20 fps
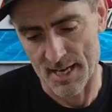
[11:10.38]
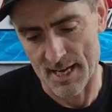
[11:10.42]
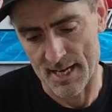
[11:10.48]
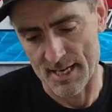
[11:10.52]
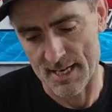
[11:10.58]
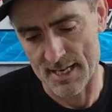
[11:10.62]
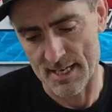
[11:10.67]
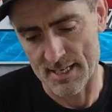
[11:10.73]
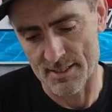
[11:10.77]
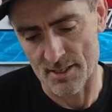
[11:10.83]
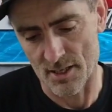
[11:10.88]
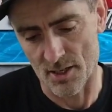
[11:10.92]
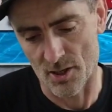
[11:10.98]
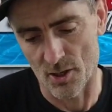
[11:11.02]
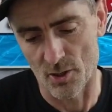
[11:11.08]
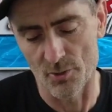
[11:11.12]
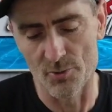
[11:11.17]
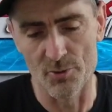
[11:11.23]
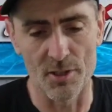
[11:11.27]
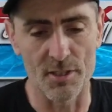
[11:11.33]
that is
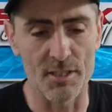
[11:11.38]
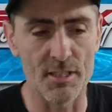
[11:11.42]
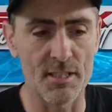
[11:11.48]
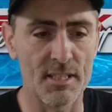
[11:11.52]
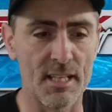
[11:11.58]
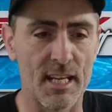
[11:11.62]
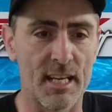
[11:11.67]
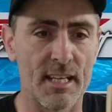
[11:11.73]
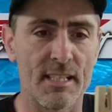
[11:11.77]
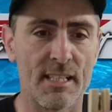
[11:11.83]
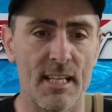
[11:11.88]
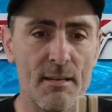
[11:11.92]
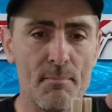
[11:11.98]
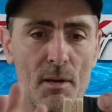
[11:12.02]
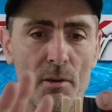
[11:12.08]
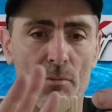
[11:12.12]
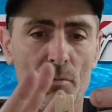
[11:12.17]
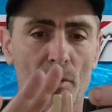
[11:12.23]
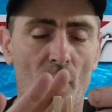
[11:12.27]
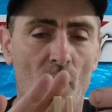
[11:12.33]
160
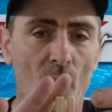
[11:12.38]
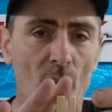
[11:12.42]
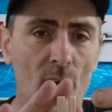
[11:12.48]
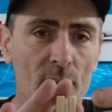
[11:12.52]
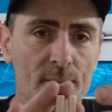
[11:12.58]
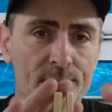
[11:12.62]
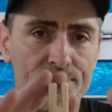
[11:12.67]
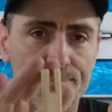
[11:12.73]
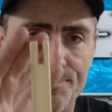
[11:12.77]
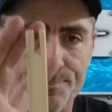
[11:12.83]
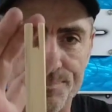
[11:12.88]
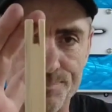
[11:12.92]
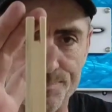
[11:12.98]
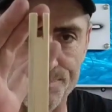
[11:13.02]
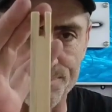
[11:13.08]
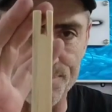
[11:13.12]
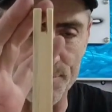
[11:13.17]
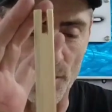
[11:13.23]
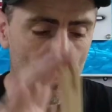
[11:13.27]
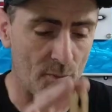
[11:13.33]
mil long
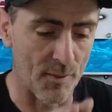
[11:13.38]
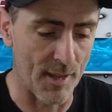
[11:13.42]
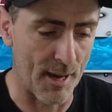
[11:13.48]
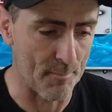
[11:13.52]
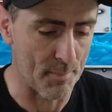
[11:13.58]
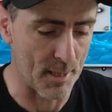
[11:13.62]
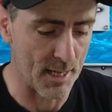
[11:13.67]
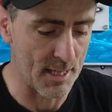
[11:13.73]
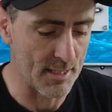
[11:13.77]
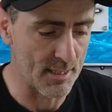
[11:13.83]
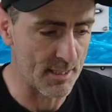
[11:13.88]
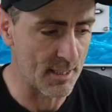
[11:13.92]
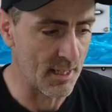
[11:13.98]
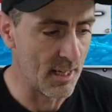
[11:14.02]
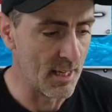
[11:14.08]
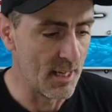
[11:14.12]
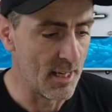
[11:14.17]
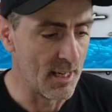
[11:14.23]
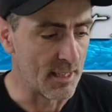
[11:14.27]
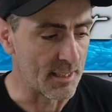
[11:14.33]
on that
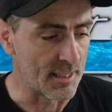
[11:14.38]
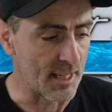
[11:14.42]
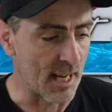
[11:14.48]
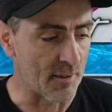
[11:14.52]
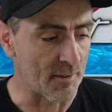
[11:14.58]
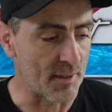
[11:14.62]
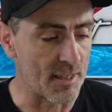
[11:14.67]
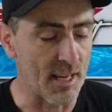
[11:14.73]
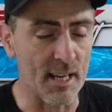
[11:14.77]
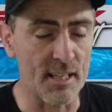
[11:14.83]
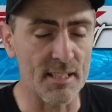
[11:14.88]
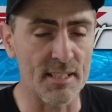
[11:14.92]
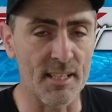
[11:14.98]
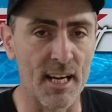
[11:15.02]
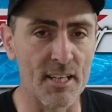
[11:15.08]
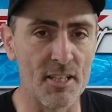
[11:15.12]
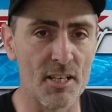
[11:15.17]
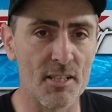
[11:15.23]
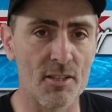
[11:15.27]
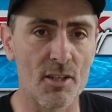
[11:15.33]
piece. Now the next
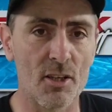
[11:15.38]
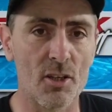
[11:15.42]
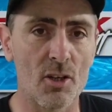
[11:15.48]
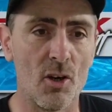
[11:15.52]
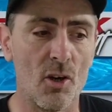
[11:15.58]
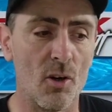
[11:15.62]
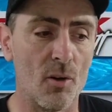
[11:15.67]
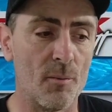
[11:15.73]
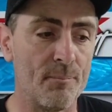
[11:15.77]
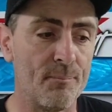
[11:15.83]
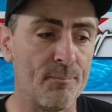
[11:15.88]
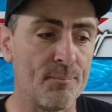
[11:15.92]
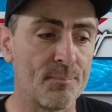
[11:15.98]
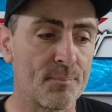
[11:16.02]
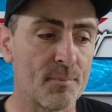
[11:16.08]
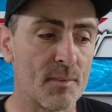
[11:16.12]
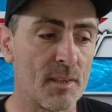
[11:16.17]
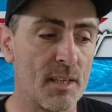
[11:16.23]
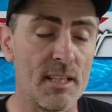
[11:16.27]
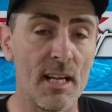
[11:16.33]
stage is to cut.
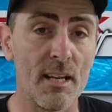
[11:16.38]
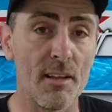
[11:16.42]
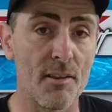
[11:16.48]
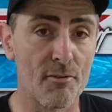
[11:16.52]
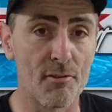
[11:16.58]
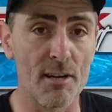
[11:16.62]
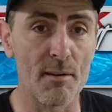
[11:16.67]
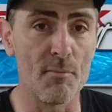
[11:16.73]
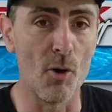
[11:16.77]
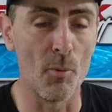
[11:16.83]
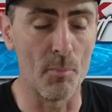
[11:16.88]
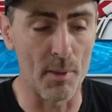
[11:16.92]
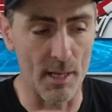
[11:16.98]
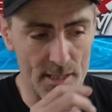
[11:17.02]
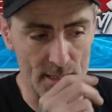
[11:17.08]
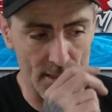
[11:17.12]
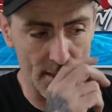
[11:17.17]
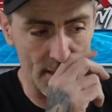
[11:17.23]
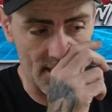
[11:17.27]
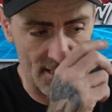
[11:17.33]
You need three more
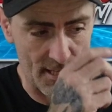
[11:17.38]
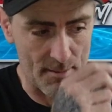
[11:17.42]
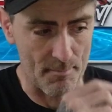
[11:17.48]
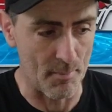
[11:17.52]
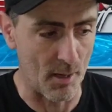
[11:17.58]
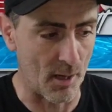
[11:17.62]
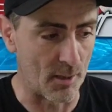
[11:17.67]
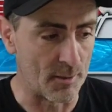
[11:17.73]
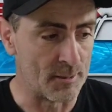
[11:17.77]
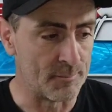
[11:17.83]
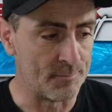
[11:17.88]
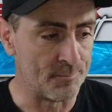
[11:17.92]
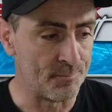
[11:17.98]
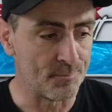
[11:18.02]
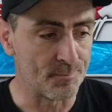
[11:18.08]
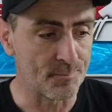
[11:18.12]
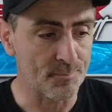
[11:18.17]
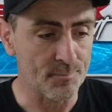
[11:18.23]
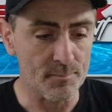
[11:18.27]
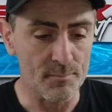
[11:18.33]
pieces of timber.
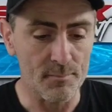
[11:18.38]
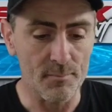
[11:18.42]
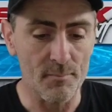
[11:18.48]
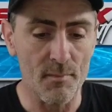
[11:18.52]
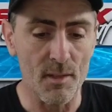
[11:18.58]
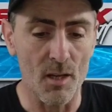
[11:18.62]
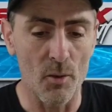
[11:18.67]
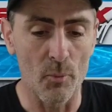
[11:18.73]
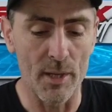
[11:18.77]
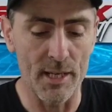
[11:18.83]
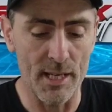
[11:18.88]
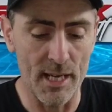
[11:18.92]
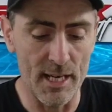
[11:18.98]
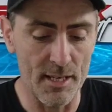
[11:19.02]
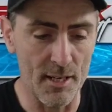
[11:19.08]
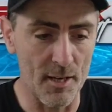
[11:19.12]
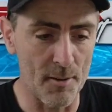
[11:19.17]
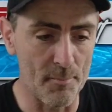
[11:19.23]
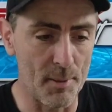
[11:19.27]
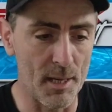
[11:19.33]
We
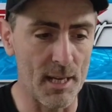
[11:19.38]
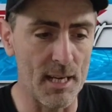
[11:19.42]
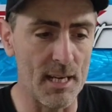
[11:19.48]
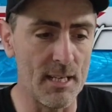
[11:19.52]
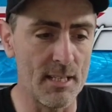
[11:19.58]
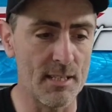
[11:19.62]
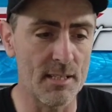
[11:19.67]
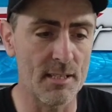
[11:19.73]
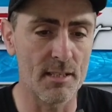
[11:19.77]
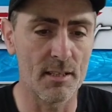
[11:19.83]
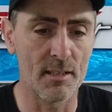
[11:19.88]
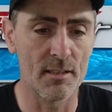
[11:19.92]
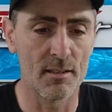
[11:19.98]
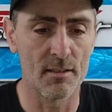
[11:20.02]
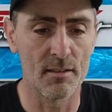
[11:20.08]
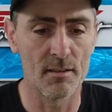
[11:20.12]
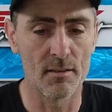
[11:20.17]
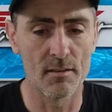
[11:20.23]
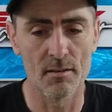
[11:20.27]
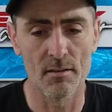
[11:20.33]
need a piece
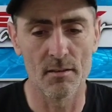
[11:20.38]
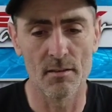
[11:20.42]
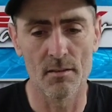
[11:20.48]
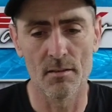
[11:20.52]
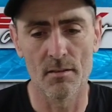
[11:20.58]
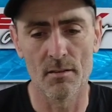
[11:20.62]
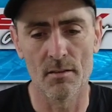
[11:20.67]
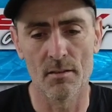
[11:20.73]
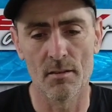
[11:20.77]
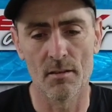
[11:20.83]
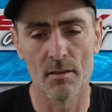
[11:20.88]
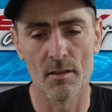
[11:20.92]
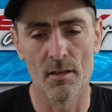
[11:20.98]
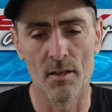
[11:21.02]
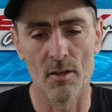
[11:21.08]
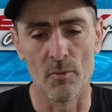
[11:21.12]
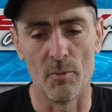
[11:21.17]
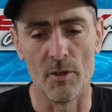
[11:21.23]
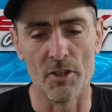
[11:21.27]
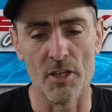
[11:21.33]

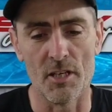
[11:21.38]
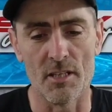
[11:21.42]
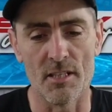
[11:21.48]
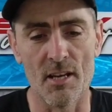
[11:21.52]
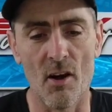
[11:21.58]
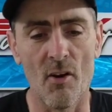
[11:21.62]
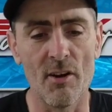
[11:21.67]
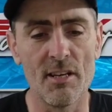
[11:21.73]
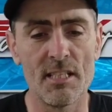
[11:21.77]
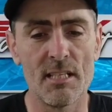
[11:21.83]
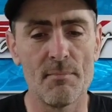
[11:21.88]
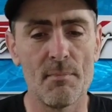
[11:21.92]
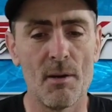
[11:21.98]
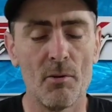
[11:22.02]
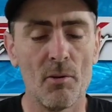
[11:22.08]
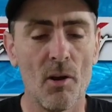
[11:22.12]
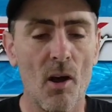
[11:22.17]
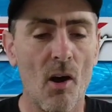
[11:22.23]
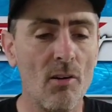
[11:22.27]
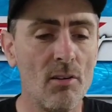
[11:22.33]
which is 90
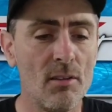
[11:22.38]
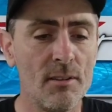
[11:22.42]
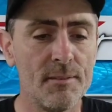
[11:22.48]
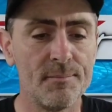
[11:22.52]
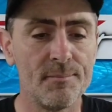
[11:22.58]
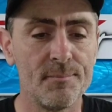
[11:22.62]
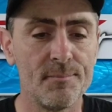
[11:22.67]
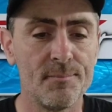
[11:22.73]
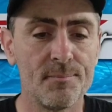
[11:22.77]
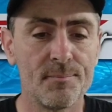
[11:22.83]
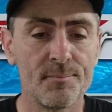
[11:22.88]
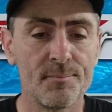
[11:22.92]
mil long